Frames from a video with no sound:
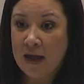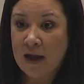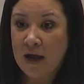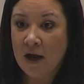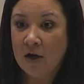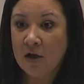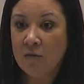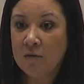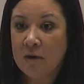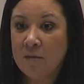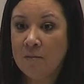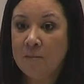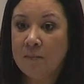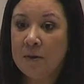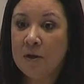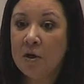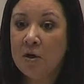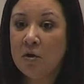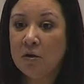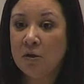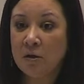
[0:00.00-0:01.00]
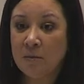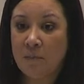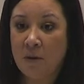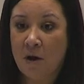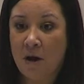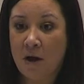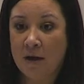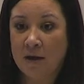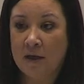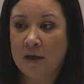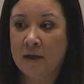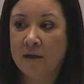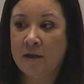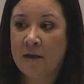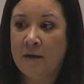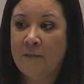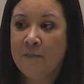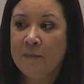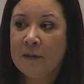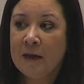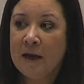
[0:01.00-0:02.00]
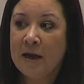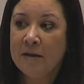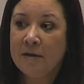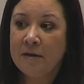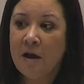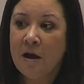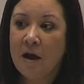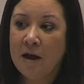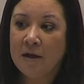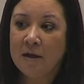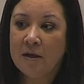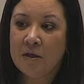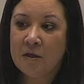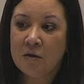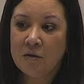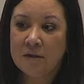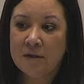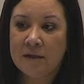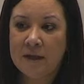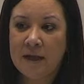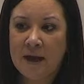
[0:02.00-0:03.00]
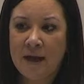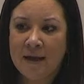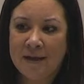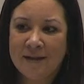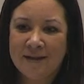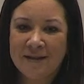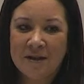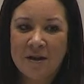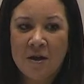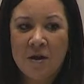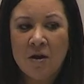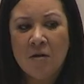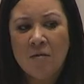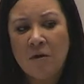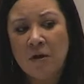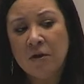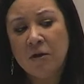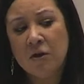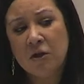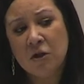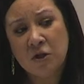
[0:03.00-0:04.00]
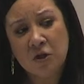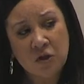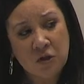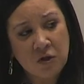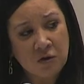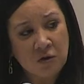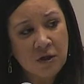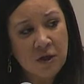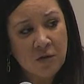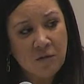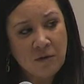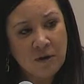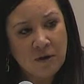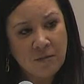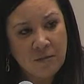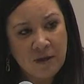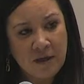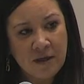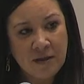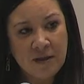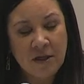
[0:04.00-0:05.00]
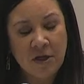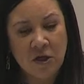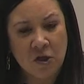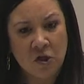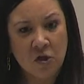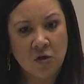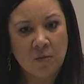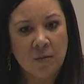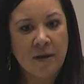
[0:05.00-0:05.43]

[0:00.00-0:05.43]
How do we build upon it and not use it as, well, are you sure you want to be a teacher?